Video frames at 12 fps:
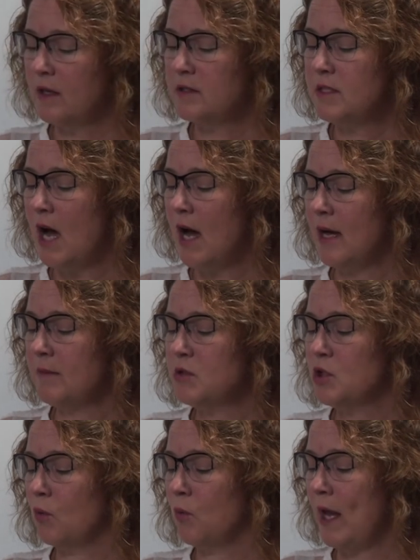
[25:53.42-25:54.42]
Time
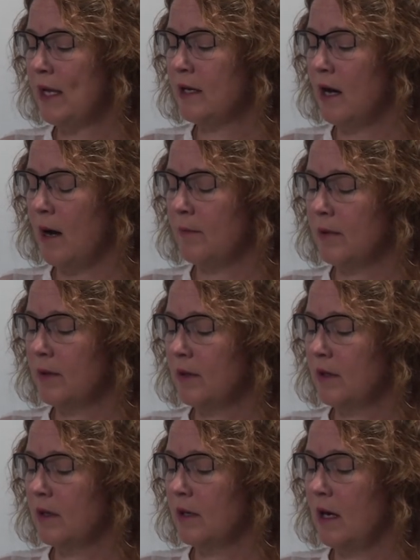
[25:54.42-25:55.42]
to wake up.
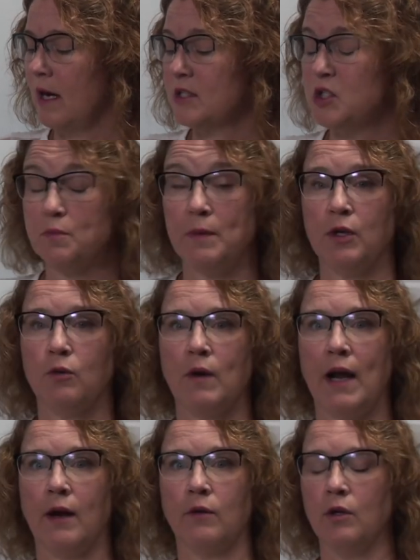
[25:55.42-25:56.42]
I spin
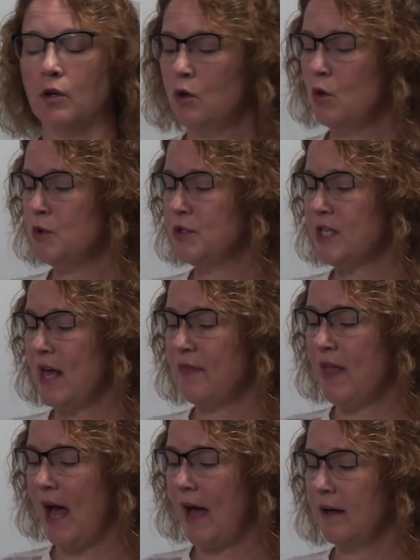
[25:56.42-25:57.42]
around. Who said
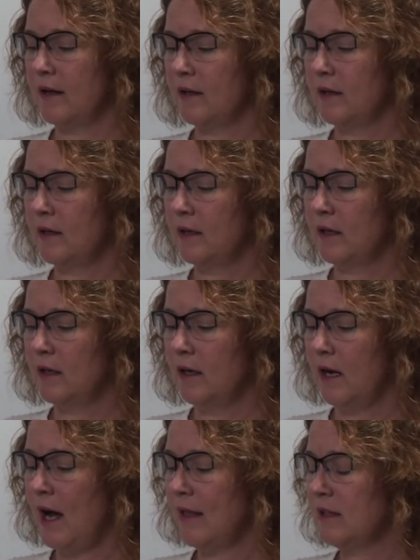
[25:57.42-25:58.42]
that?
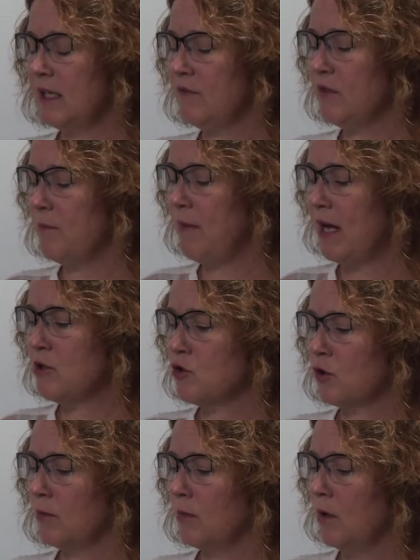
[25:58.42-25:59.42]
I leave the
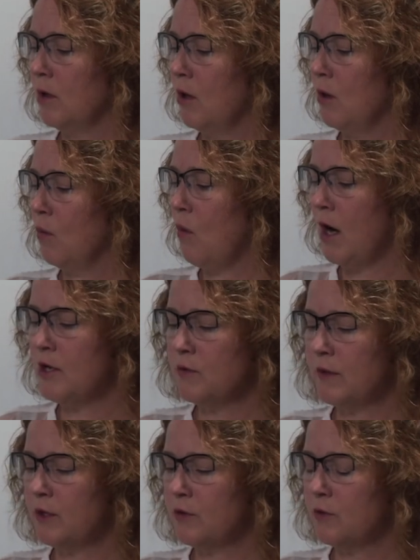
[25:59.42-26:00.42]
bedroom,
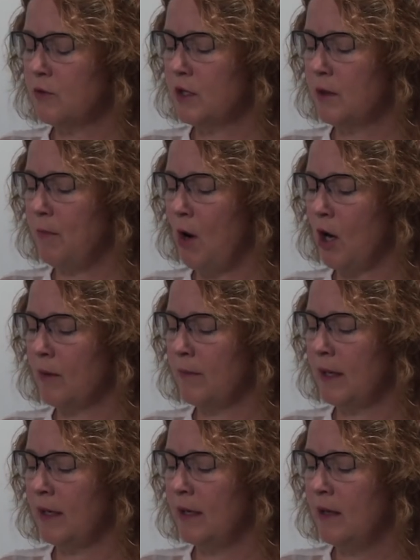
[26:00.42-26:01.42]
wandering through the
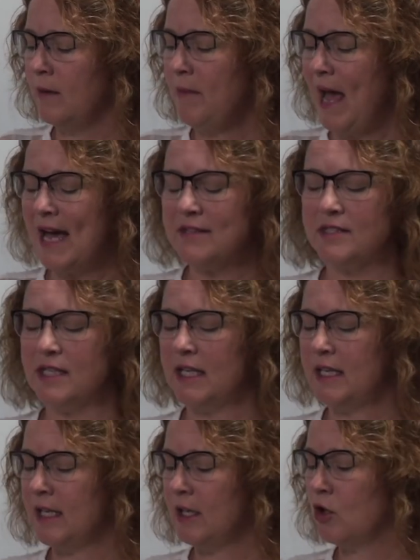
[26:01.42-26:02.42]
apartment, past
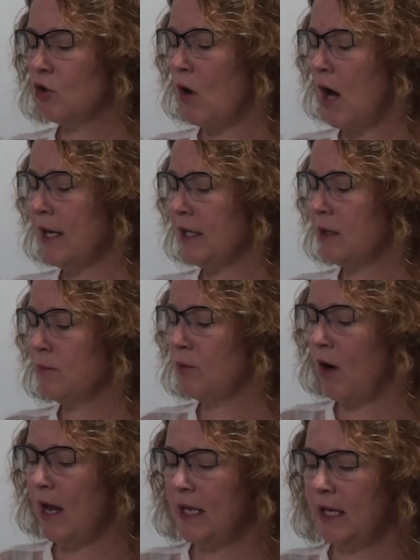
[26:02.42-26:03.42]
eating, crying,
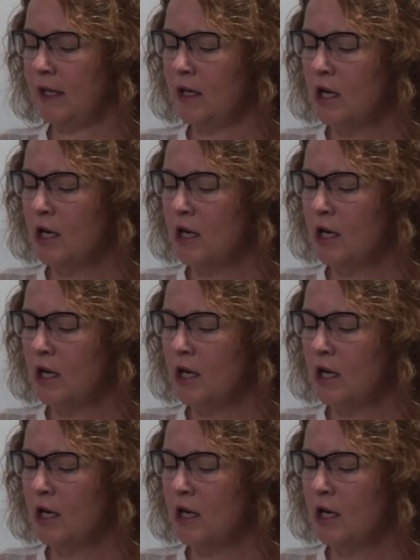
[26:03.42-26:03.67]
praying,